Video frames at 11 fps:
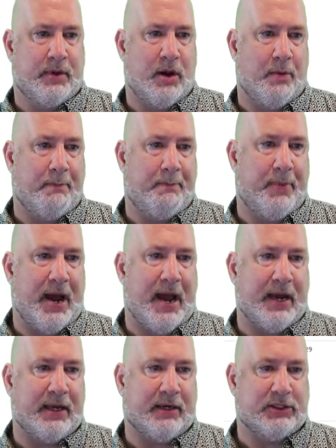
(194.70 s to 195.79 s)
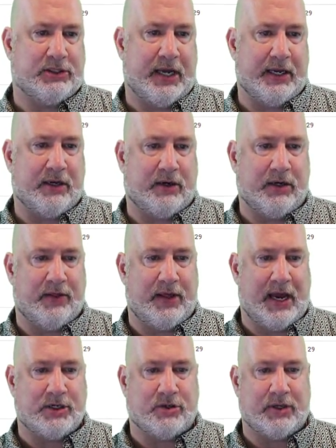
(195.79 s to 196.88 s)
Go back and let's take a look at the
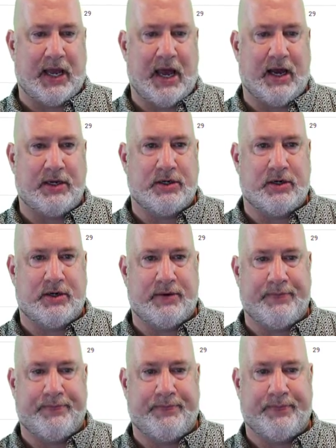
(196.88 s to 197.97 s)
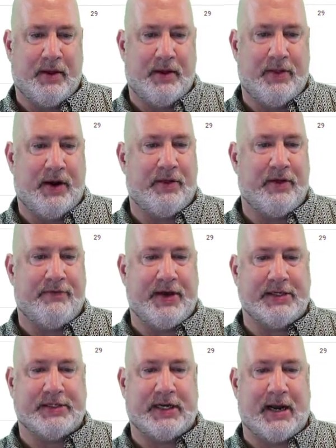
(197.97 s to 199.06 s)
actual calendar. They're the
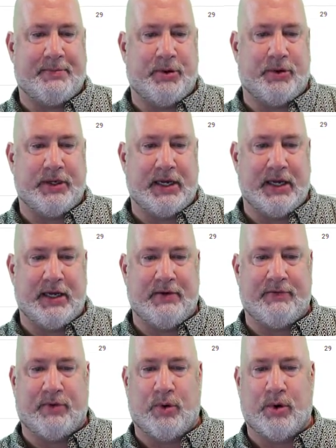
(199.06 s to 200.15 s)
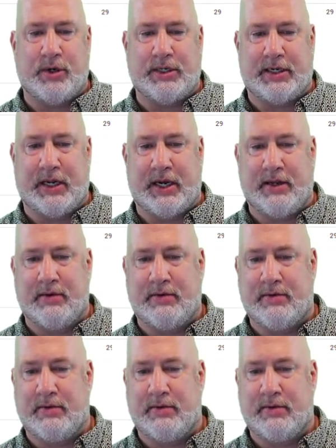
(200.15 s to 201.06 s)
events that I pulled in for today.